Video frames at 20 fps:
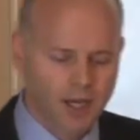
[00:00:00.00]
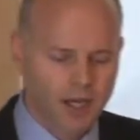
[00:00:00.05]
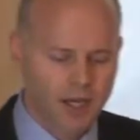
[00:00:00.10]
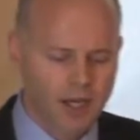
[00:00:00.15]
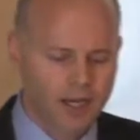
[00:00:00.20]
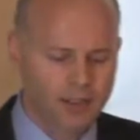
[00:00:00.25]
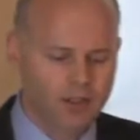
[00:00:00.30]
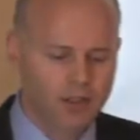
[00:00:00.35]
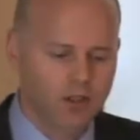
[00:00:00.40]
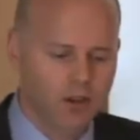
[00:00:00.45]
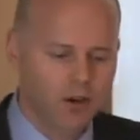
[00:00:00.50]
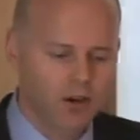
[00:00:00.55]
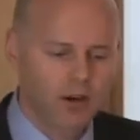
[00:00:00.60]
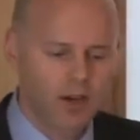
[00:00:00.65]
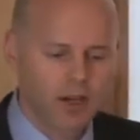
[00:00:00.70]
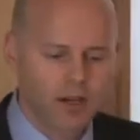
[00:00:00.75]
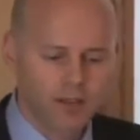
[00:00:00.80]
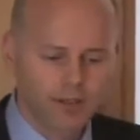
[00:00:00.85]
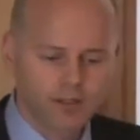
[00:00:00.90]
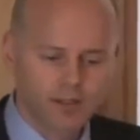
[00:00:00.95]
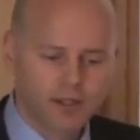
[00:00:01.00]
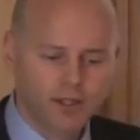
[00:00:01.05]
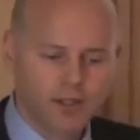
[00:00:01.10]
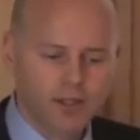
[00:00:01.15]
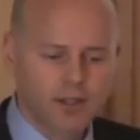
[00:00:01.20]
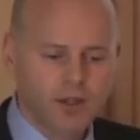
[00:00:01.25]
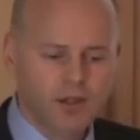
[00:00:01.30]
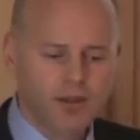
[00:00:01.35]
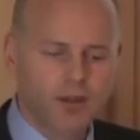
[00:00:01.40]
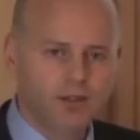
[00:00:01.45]
as long as
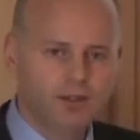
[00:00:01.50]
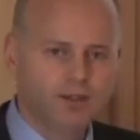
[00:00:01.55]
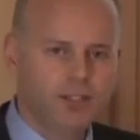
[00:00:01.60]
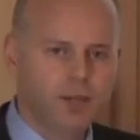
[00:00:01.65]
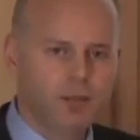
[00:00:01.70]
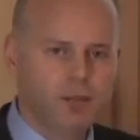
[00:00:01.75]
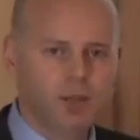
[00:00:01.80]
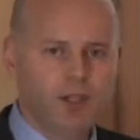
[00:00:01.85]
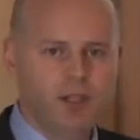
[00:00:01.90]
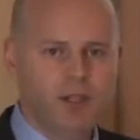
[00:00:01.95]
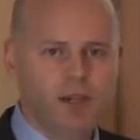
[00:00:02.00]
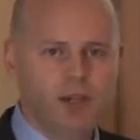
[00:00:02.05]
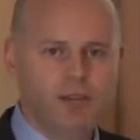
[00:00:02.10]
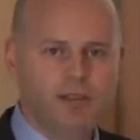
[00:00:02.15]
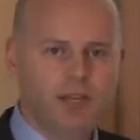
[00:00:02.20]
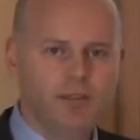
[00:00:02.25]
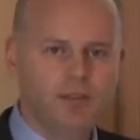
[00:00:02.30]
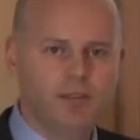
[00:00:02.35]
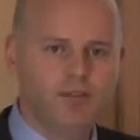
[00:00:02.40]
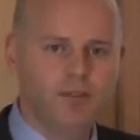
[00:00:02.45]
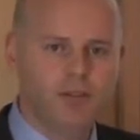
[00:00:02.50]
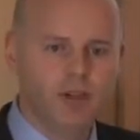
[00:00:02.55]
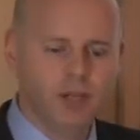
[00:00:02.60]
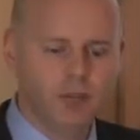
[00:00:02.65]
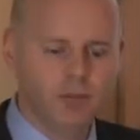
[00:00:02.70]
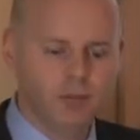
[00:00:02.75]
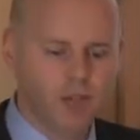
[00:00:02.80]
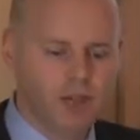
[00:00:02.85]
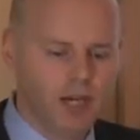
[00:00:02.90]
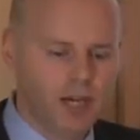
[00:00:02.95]
they are separately
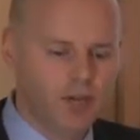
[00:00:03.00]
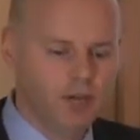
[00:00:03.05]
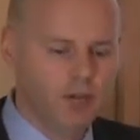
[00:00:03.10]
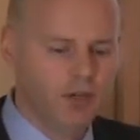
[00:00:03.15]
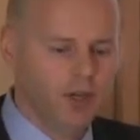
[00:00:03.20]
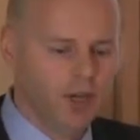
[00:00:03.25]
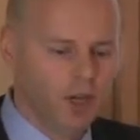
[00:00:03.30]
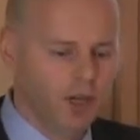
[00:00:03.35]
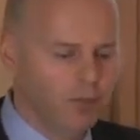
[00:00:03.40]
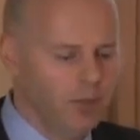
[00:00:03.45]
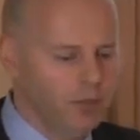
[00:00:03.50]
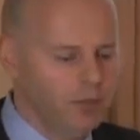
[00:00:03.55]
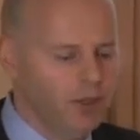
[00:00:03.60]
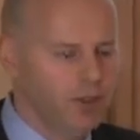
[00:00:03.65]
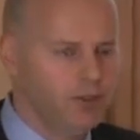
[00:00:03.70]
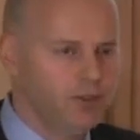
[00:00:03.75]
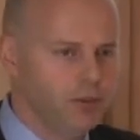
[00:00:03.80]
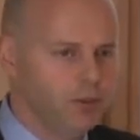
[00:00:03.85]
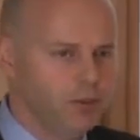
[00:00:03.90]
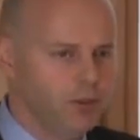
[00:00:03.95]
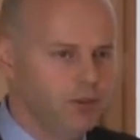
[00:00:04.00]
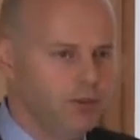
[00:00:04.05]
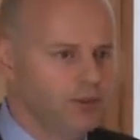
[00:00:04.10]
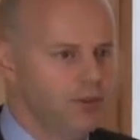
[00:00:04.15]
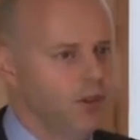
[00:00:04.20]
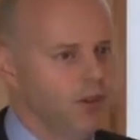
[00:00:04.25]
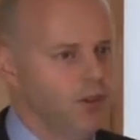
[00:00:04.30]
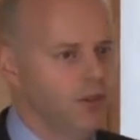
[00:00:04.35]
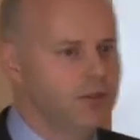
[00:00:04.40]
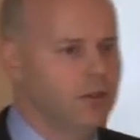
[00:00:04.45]
identifiable and reliably measurable. So
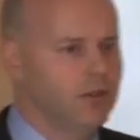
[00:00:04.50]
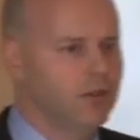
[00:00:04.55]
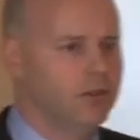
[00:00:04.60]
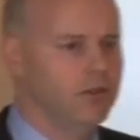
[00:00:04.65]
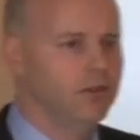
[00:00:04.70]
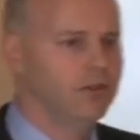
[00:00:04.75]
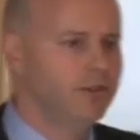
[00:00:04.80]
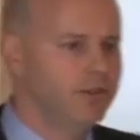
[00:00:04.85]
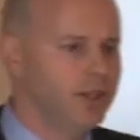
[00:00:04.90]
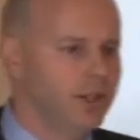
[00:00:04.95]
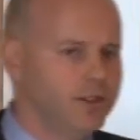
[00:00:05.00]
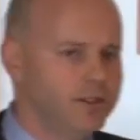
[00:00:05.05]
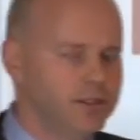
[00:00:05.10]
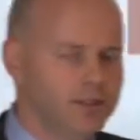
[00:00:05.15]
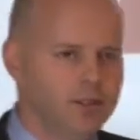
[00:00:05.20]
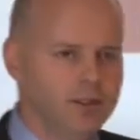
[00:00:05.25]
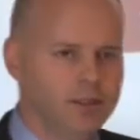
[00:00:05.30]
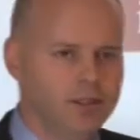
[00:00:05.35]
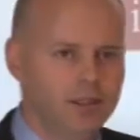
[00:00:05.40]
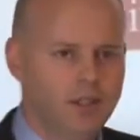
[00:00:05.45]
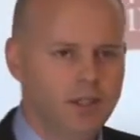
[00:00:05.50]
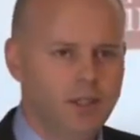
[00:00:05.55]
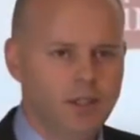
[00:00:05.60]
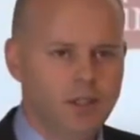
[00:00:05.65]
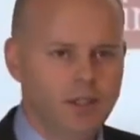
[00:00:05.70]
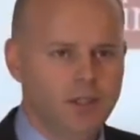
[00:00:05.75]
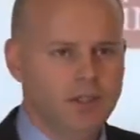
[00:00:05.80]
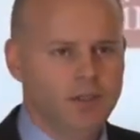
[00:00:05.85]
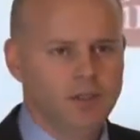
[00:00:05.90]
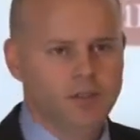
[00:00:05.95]
those are the two tests.
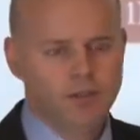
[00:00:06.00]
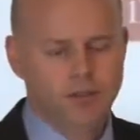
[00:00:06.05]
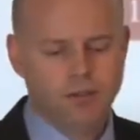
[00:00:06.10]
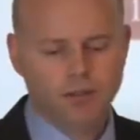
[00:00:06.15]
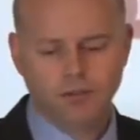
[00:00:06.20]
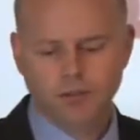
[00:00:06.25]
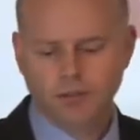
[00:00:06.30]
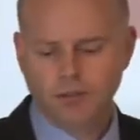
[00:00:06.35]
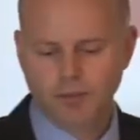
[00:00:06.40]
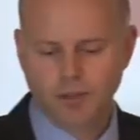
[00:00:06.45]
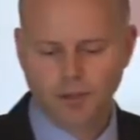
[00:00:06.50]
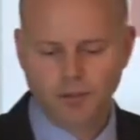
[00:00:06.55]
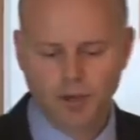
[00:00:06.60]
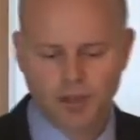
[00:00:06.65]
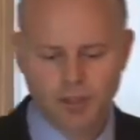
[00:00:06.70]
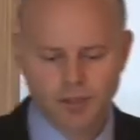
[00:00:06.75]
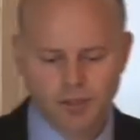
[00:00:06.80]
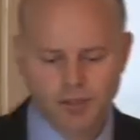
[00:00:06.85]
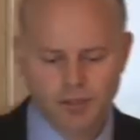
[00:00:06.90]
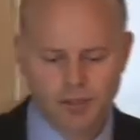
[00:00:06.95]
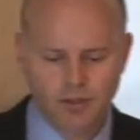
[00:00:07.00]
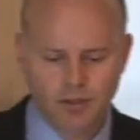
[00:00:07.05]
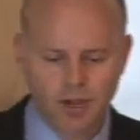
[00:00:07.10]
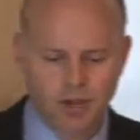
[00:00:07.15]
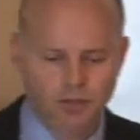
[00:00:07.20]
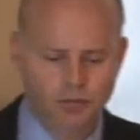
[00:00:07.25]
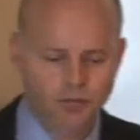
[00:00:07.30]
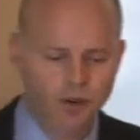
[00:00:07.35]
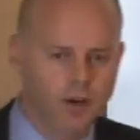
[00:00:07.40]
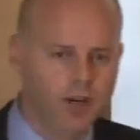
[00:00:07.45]
So the question is, how
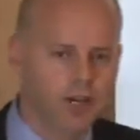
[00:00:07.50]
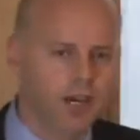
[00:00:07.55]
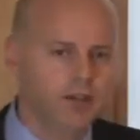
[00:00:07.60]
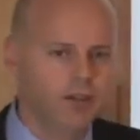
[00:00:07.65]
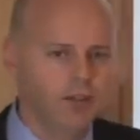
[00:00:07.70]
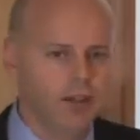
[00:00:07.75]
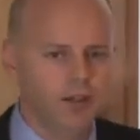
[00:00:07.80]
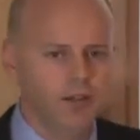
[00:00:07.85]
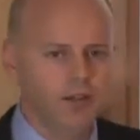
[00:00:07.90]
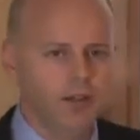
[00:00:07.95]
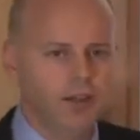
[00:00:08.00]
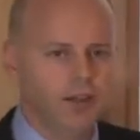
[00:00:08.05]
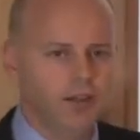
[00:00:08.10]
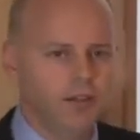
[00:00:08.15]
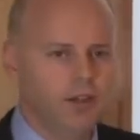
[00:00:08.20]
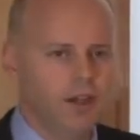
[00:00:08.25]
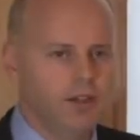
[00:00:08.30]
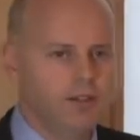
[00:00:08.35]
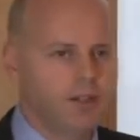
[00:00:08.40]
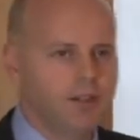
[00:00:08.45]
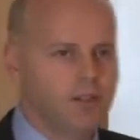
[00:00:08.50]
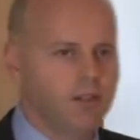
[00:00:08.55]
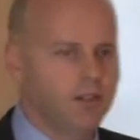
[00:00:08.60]
far can you go? Can you hedge